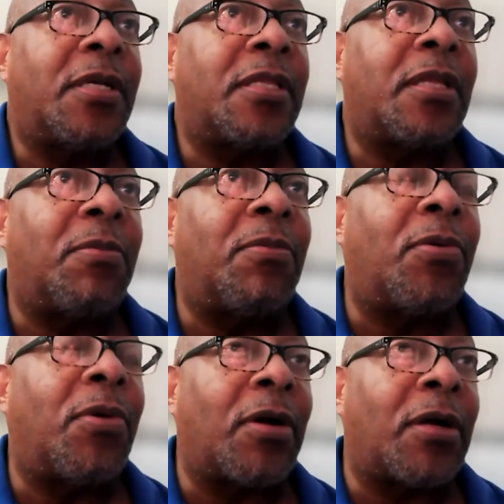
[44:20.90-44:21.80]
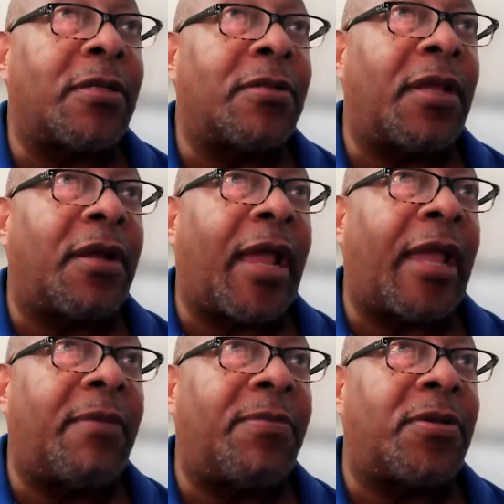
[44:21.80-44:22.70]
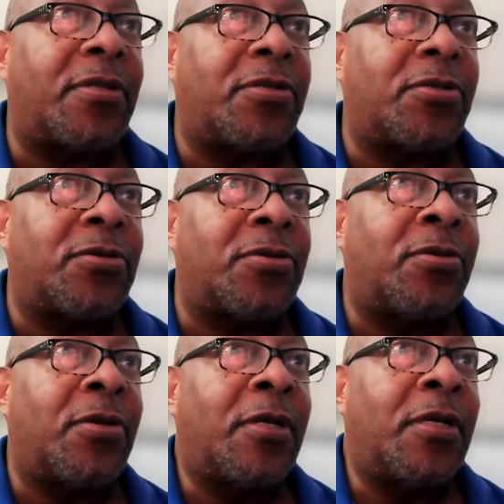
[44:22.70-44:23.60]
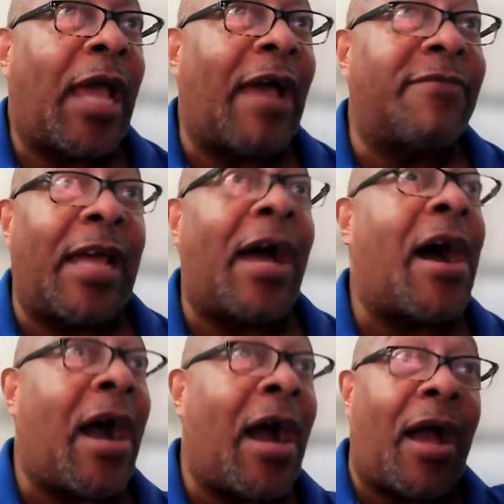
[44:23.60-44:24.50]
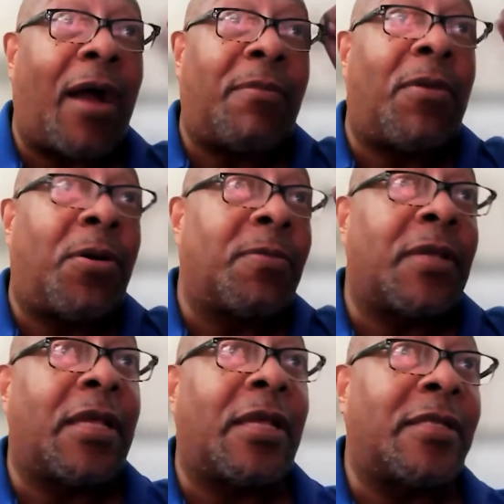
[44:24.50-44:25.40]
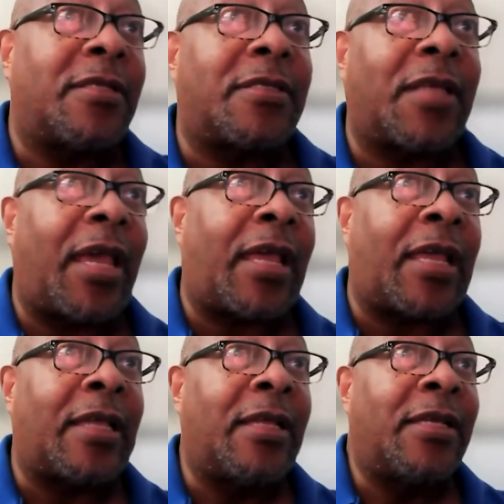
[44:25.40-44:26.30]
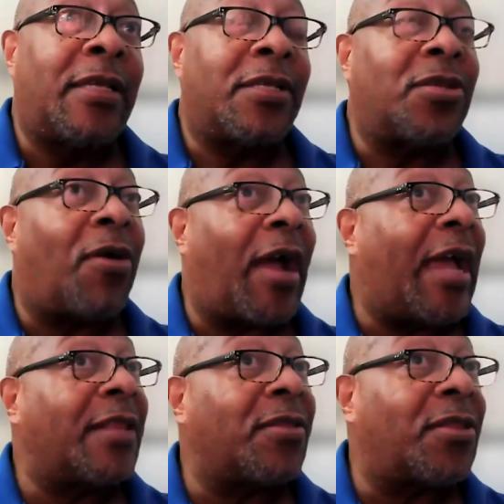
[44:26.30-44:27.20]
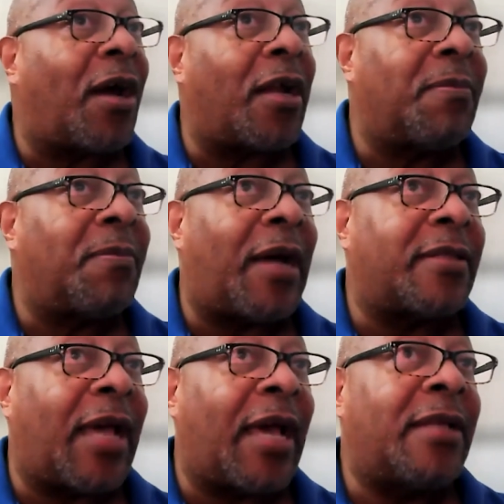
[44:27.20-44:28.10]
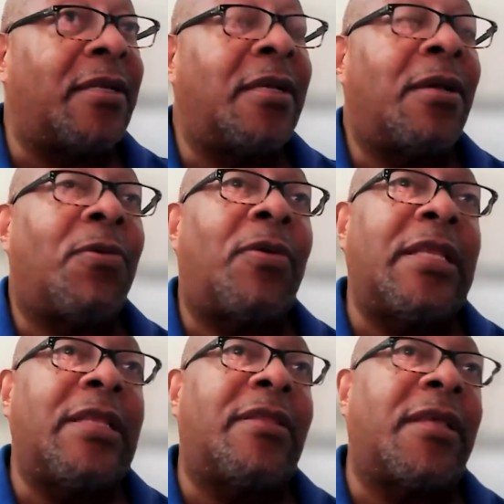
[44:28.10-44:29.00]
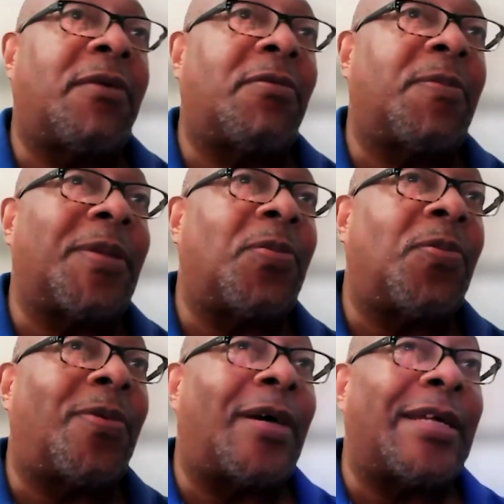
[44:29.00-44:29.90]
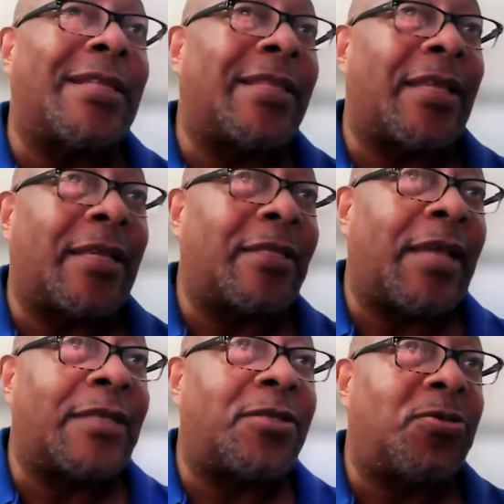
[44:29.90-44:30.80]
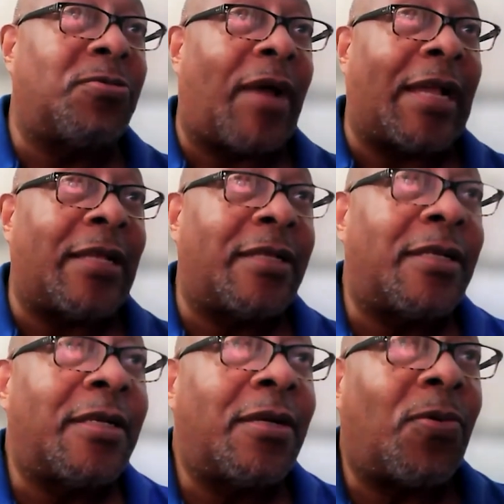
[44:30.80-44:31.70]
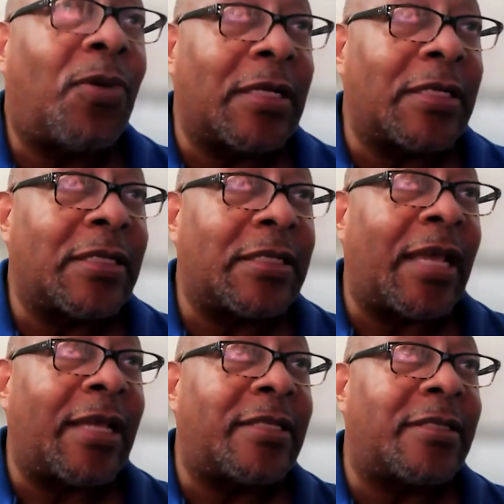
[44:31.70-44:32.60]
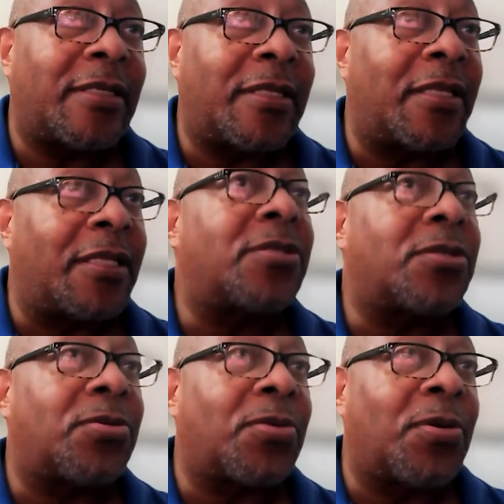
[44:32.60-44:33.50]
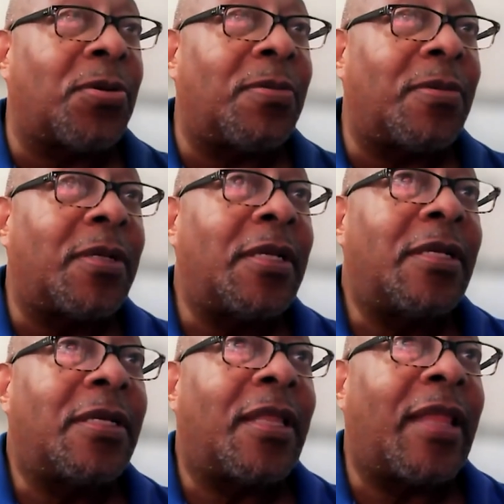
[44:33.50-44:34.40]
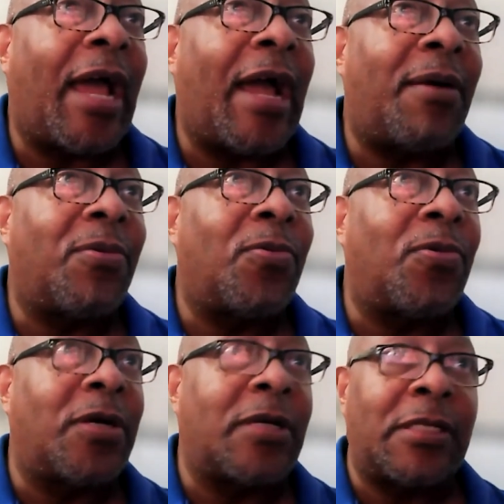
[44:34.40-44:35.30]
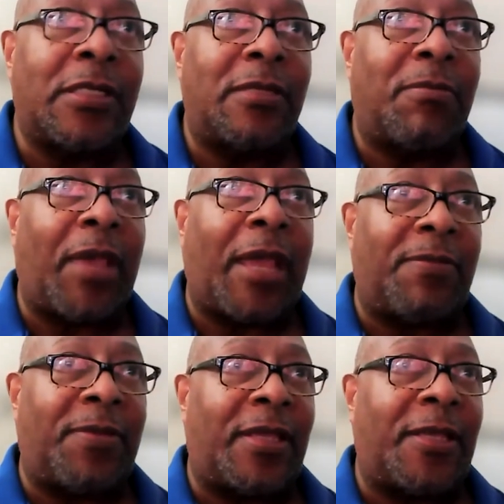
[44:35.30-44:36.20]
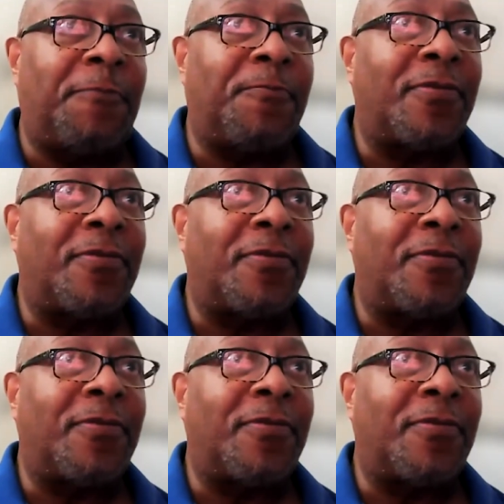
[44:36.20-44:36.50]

the more they're able to have that aha moment and say, you know, I hadn't thought about that. What do you think would be one thing that you might want to say to this group that would maybe